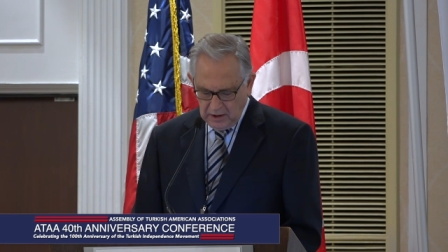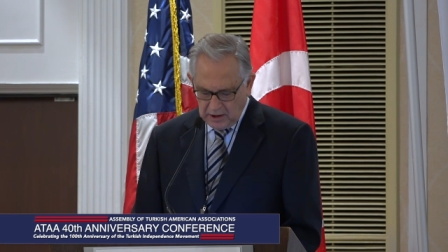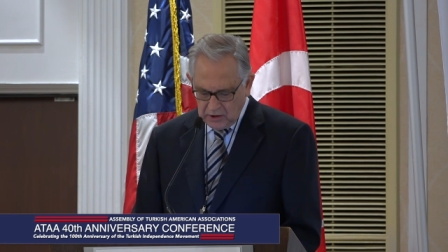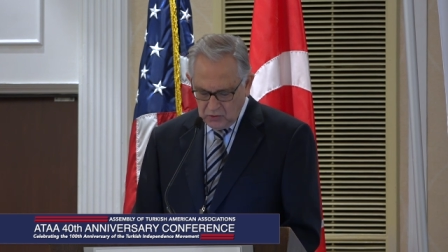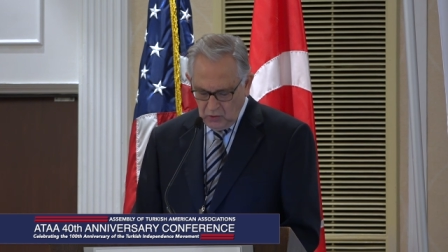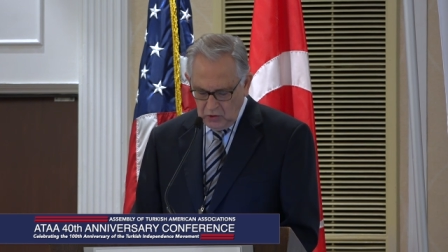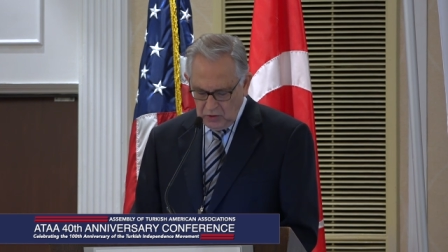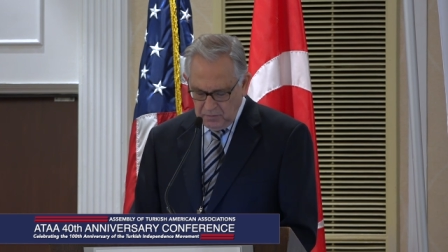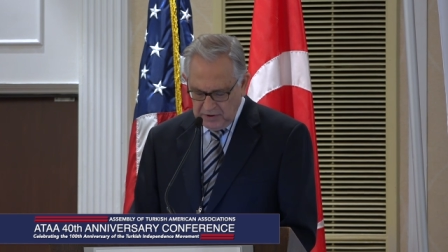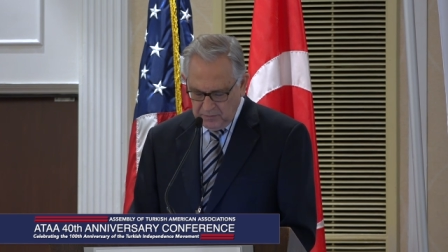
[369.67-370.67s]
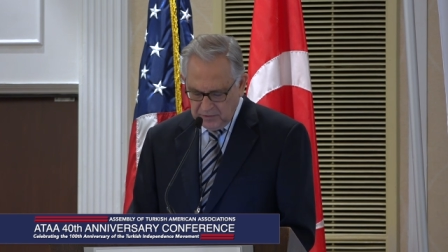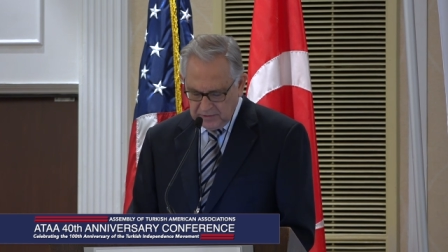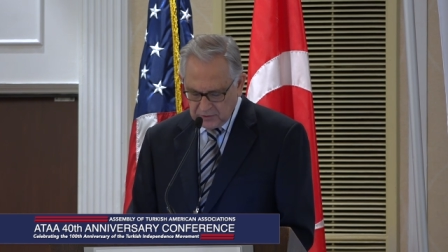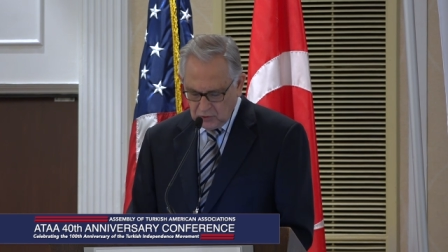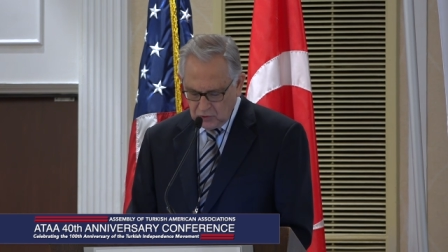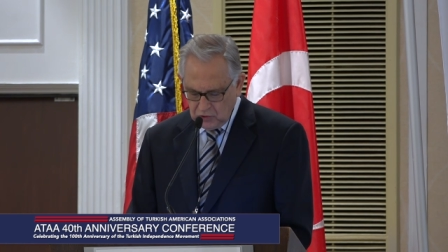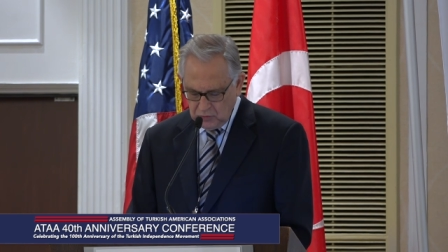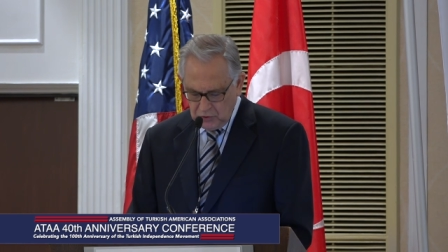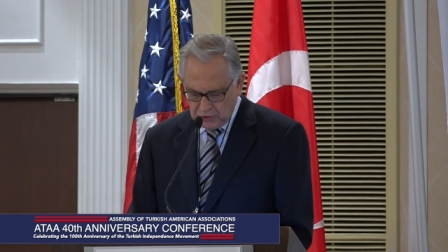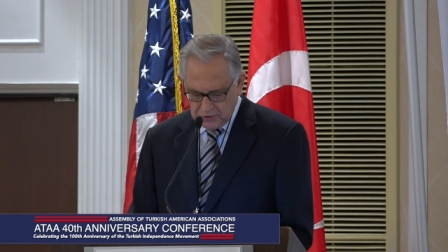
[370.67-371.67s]
Anatolian people's
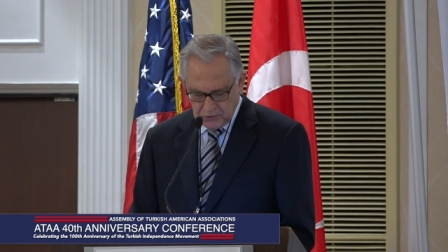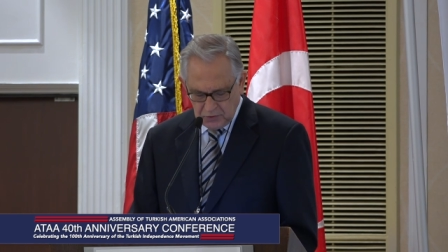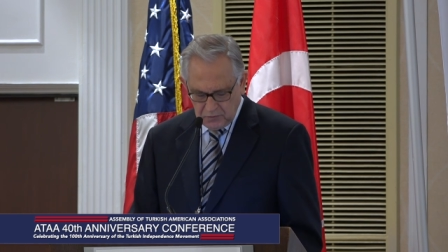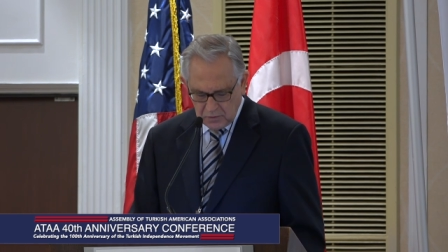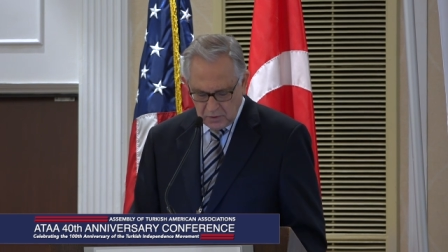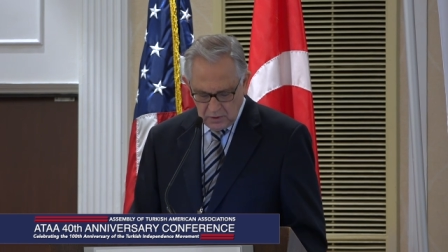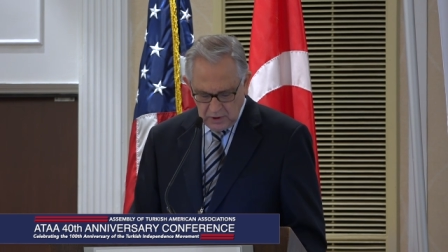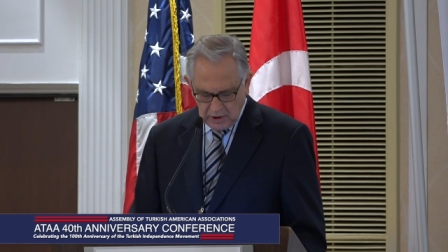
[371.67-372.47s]
contributions to the world,